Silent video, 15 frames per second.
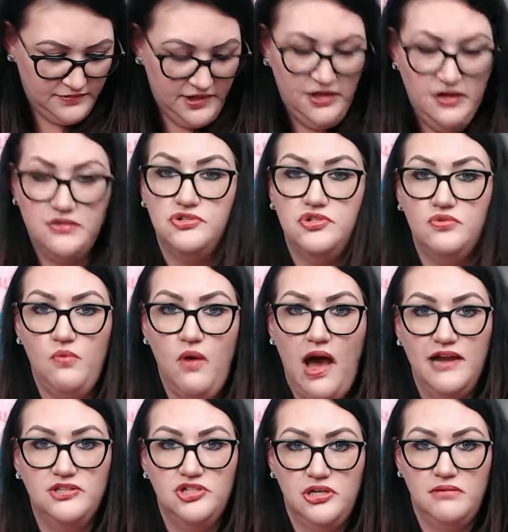
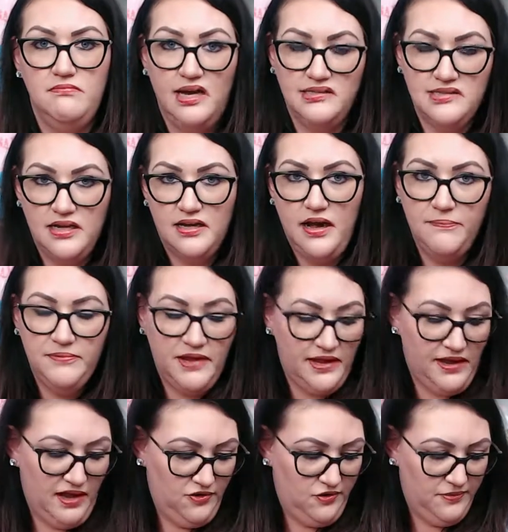swatch and mess it up like I
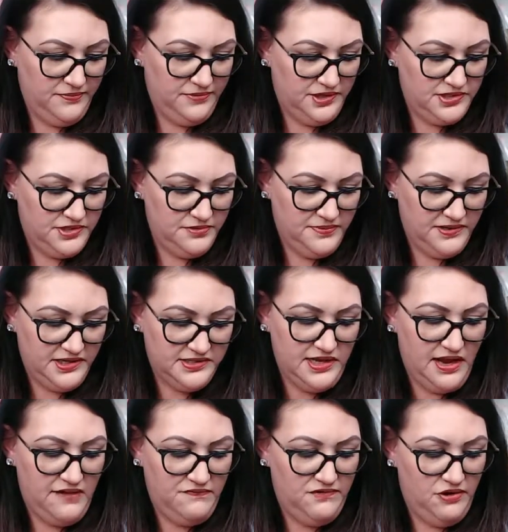normally do because I
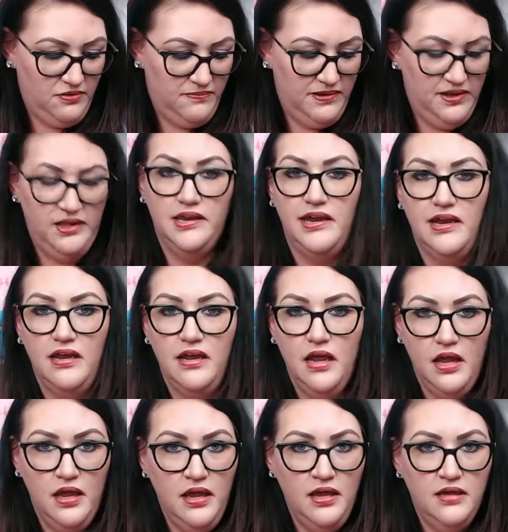have no ability
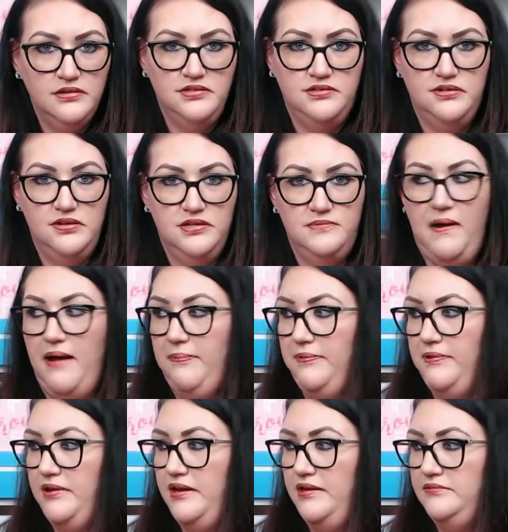to do this
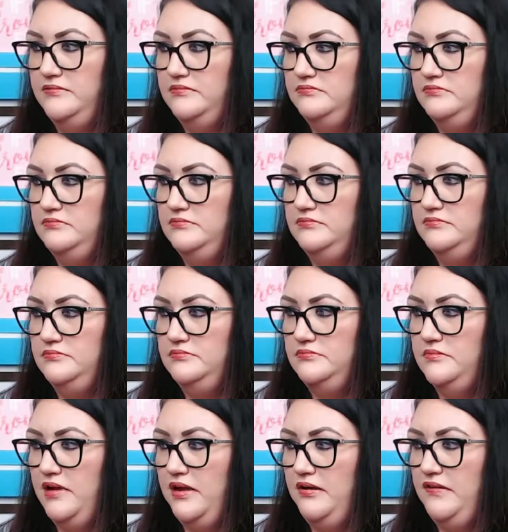properly. I
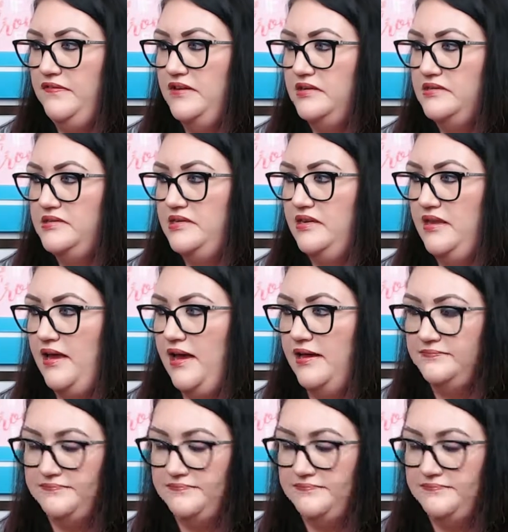don't know if you can see that.